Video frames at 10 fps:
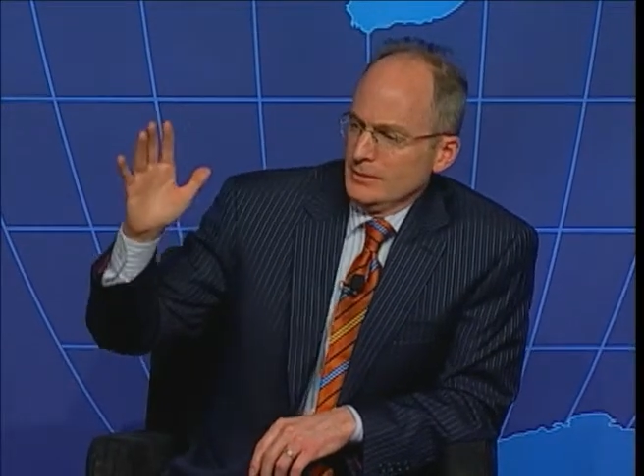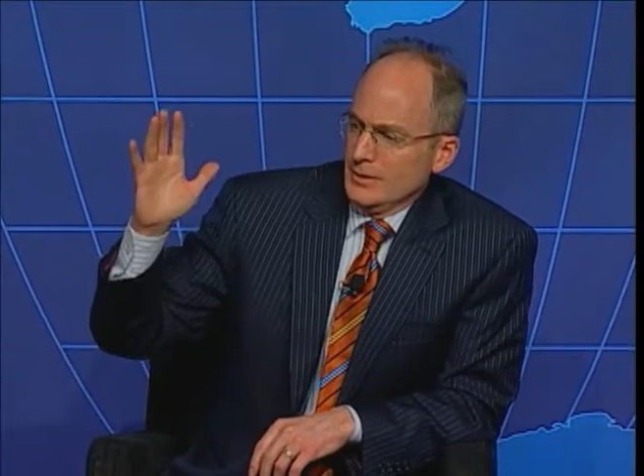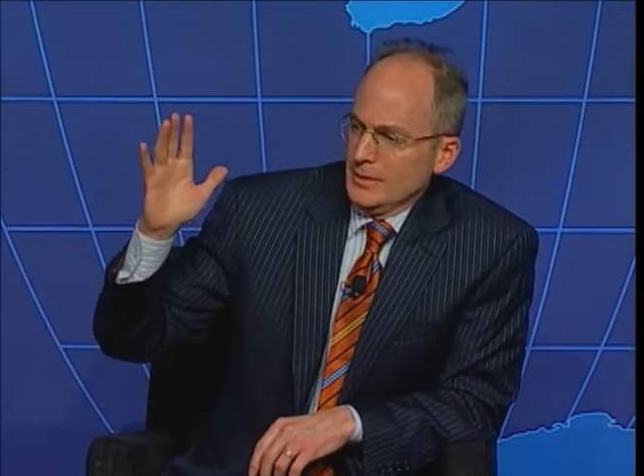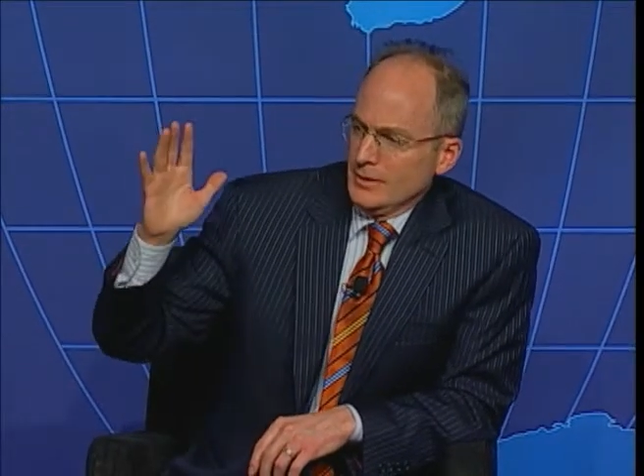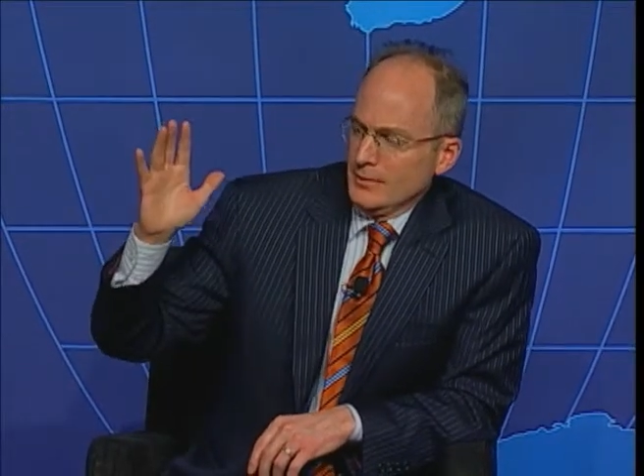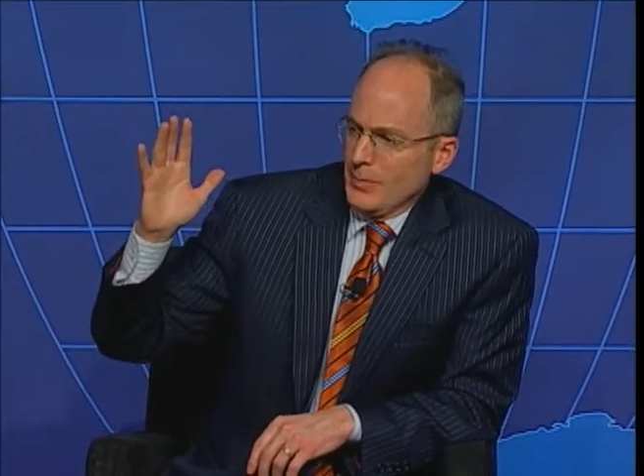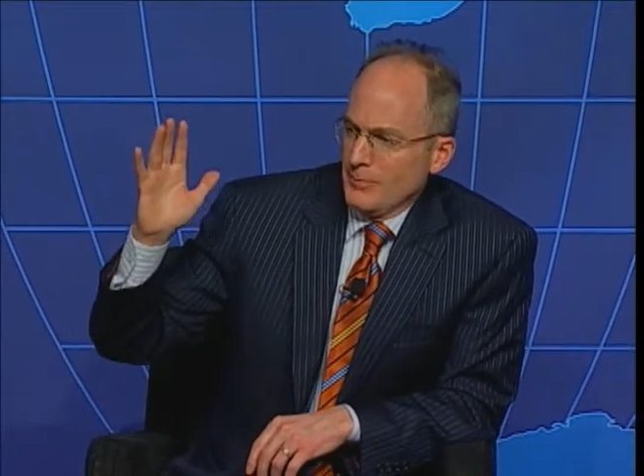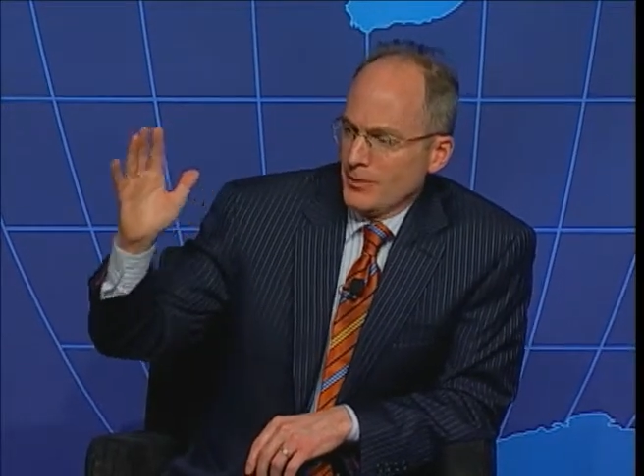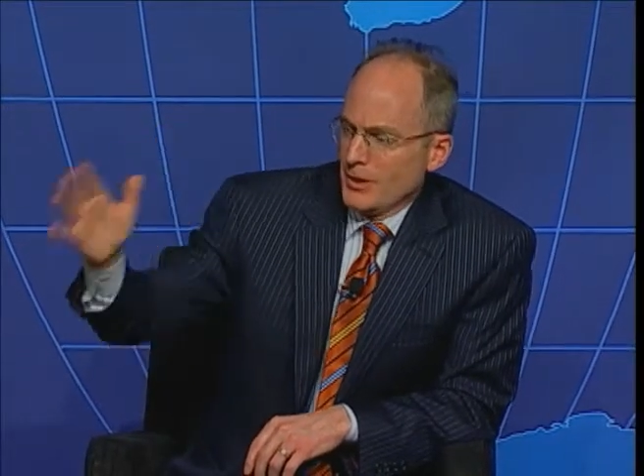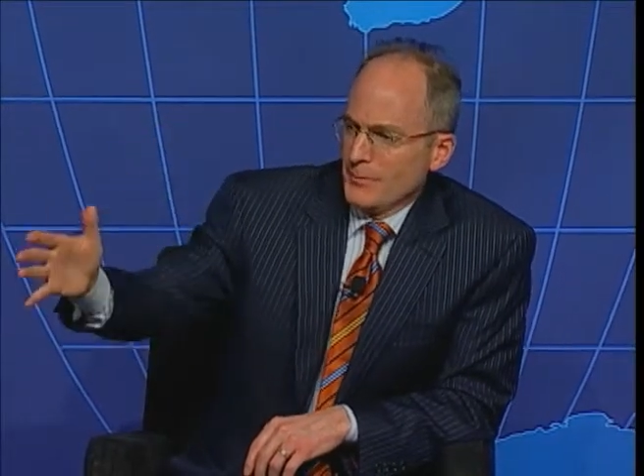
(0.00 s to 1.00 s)

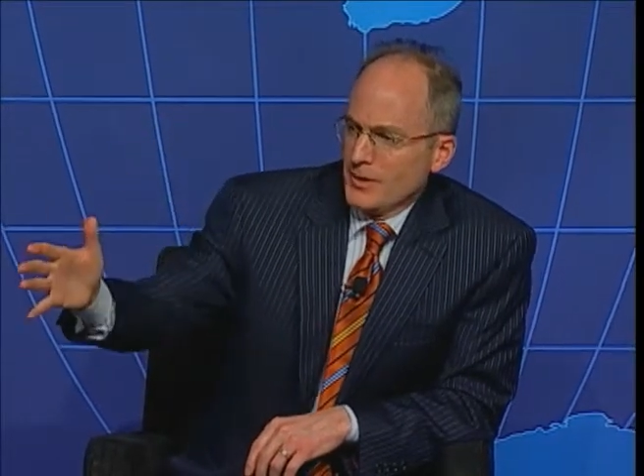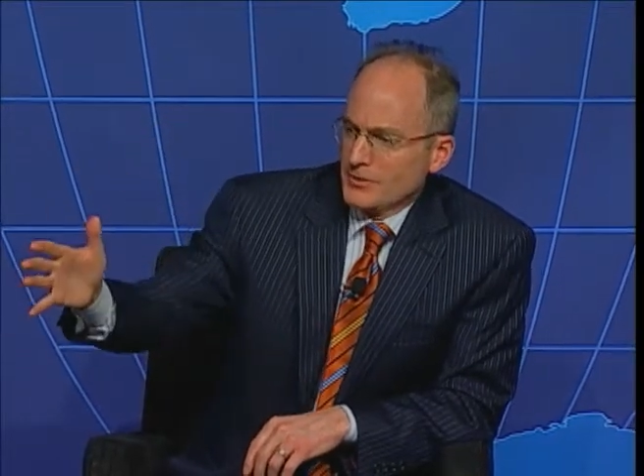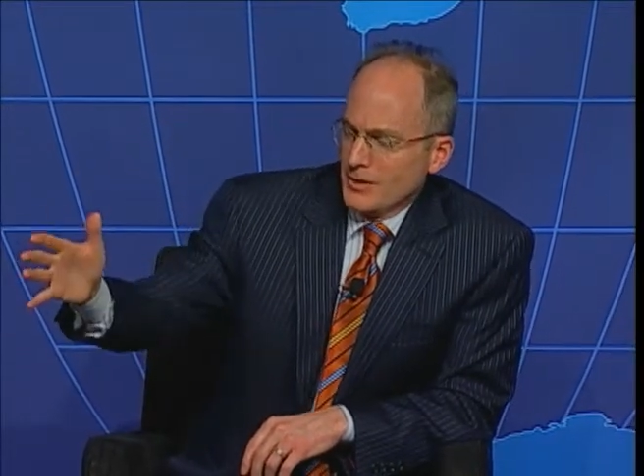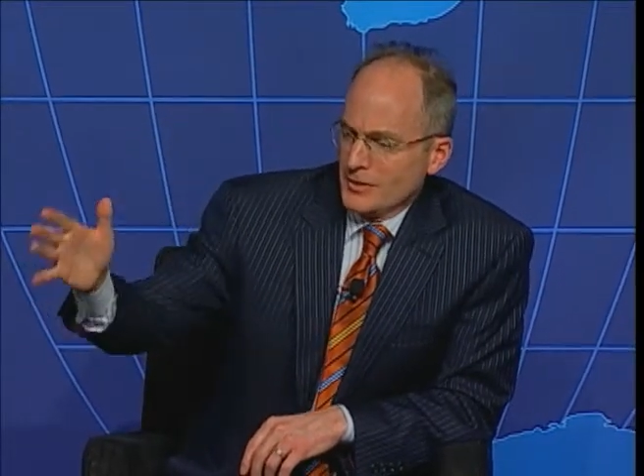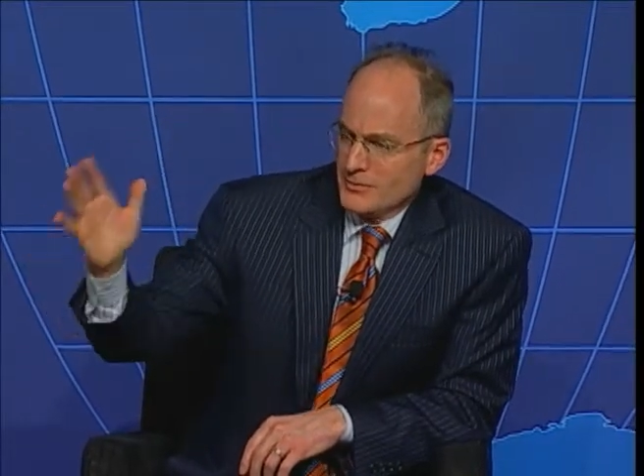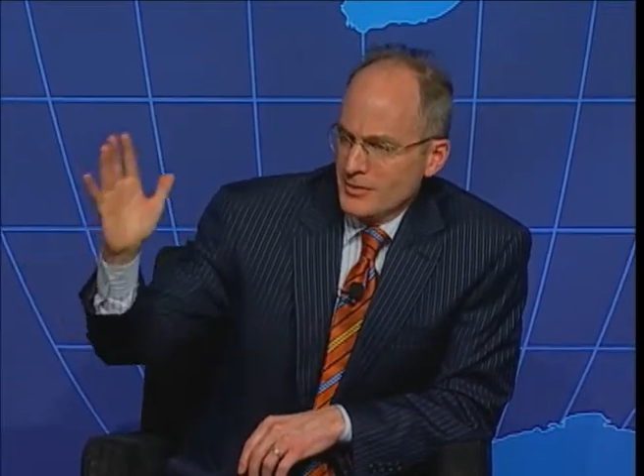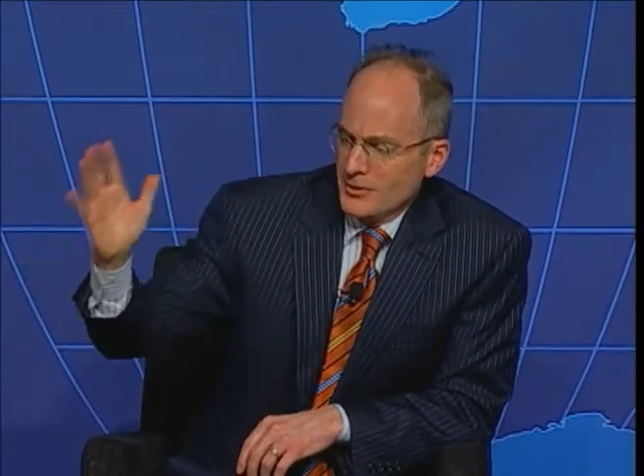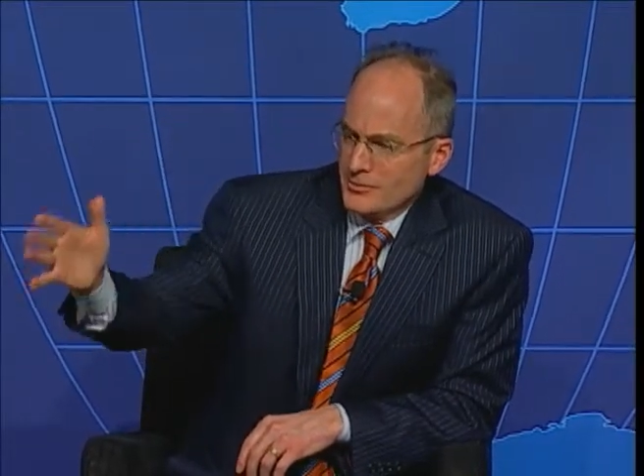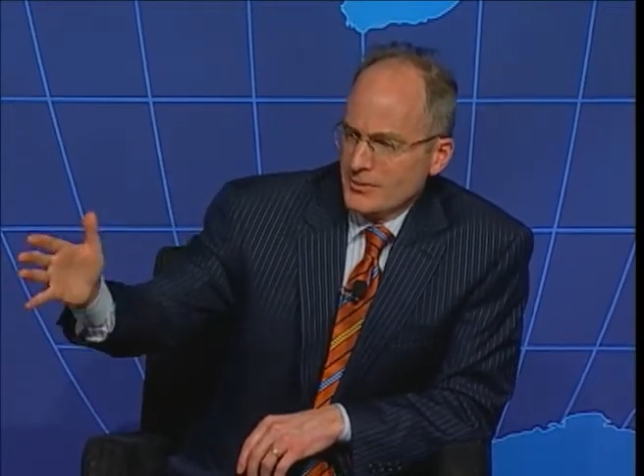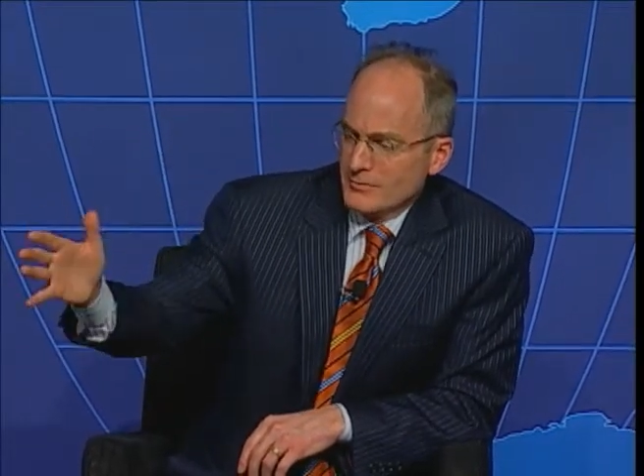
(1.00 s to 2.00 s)
biomass
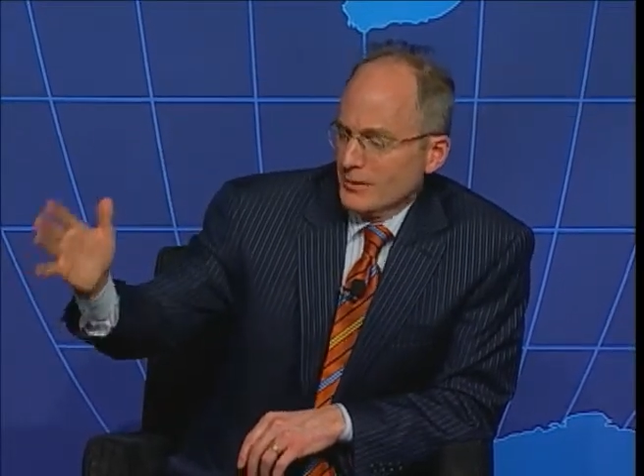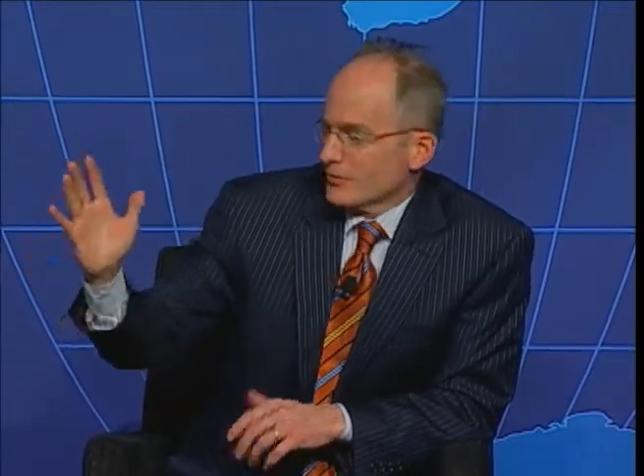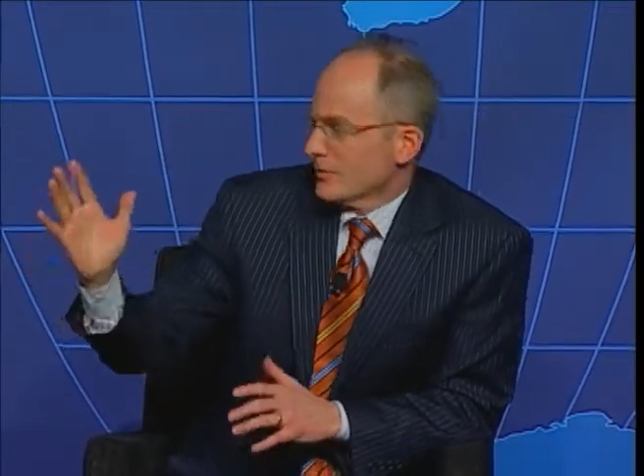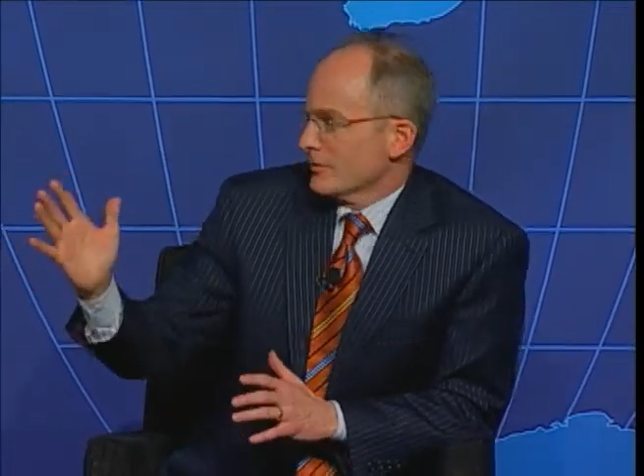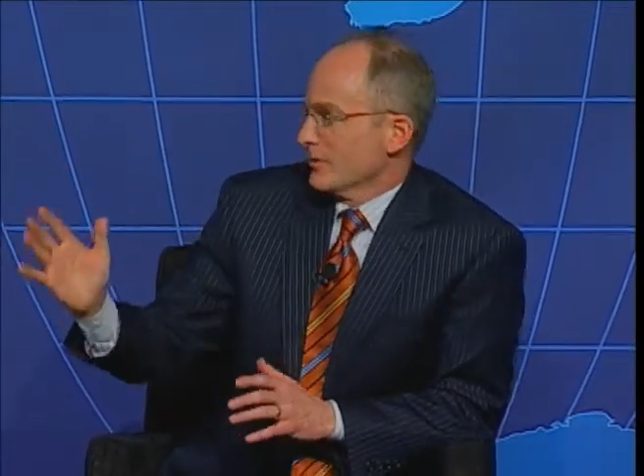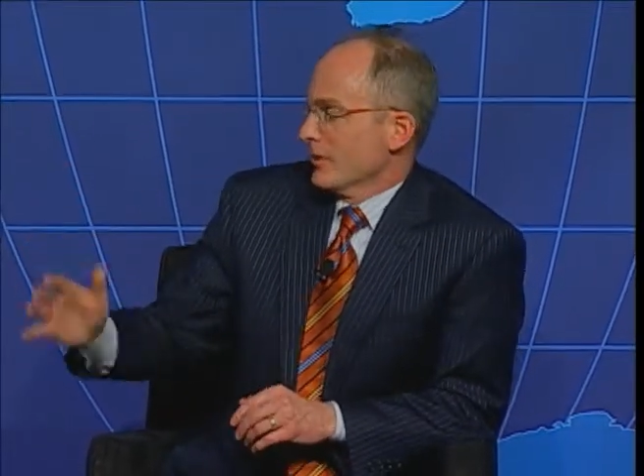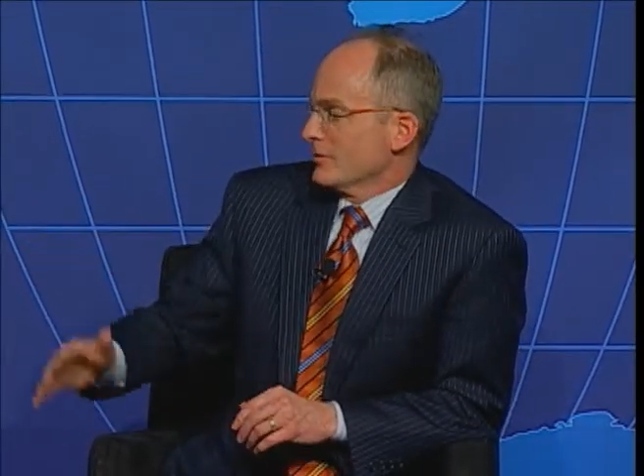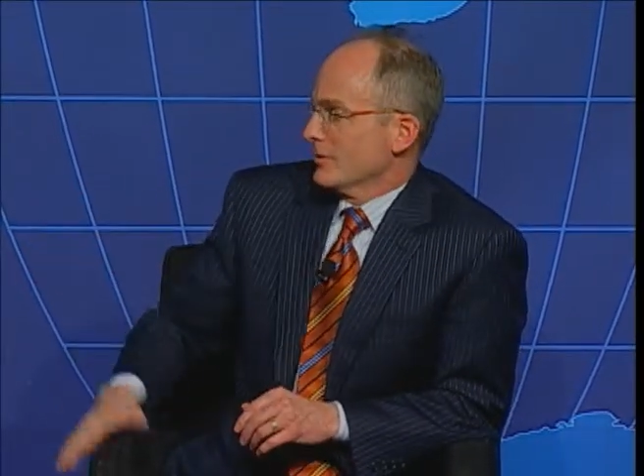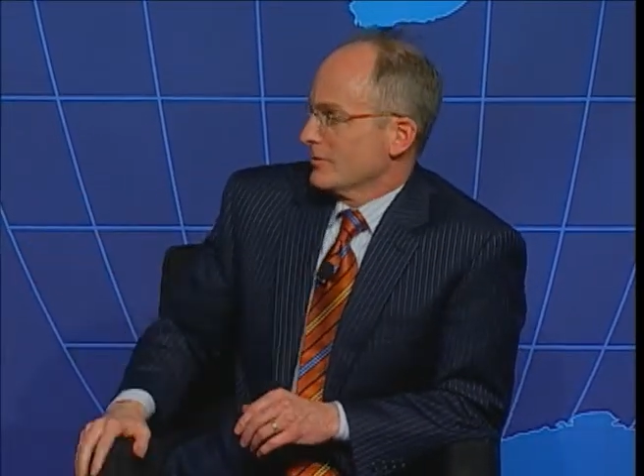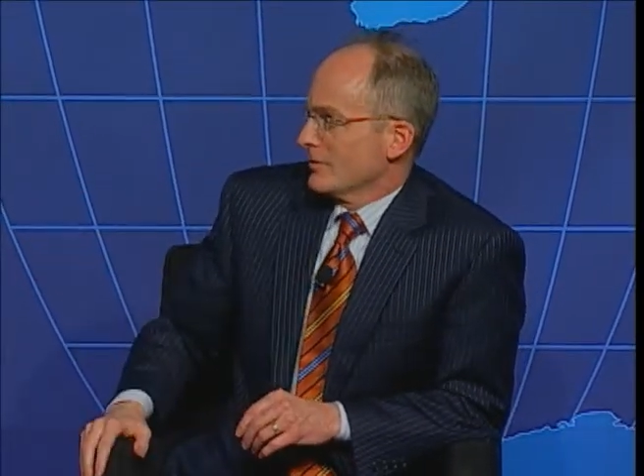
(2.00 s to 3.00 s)
gasification. Well, actually,
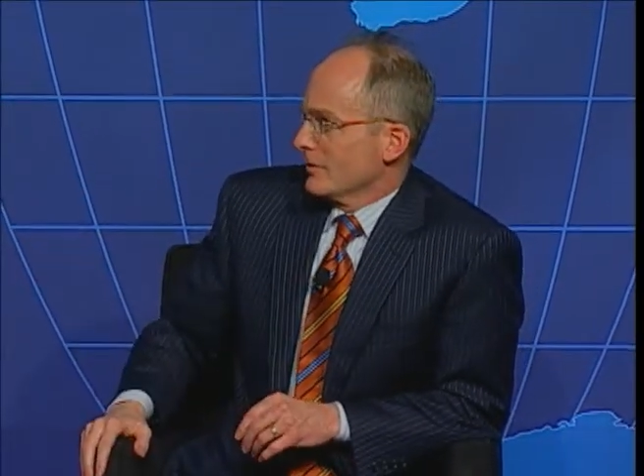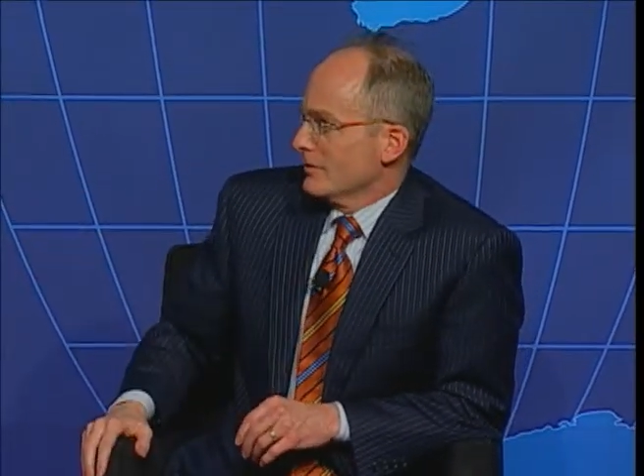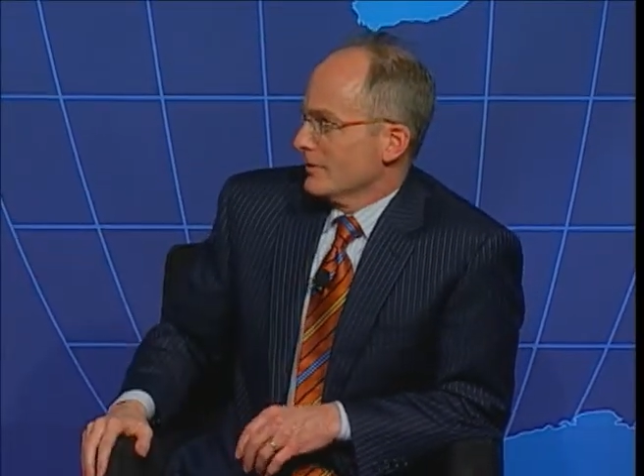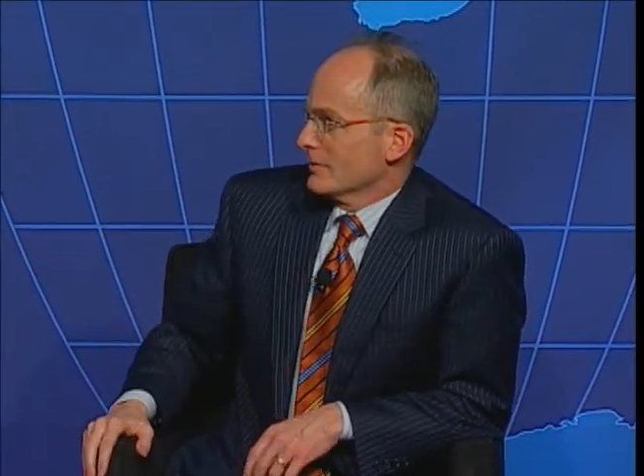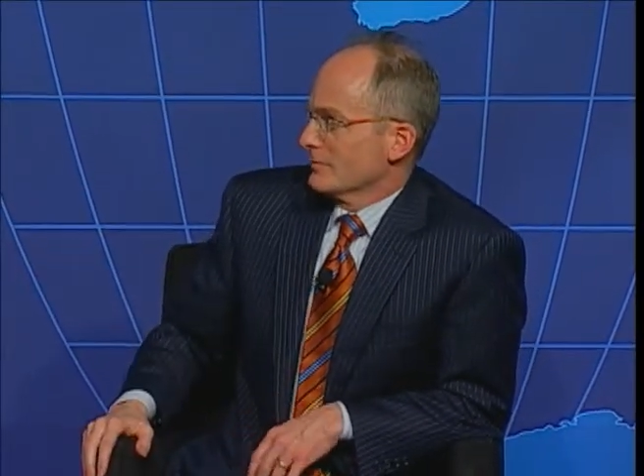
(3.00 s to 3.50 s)
that's a good idea.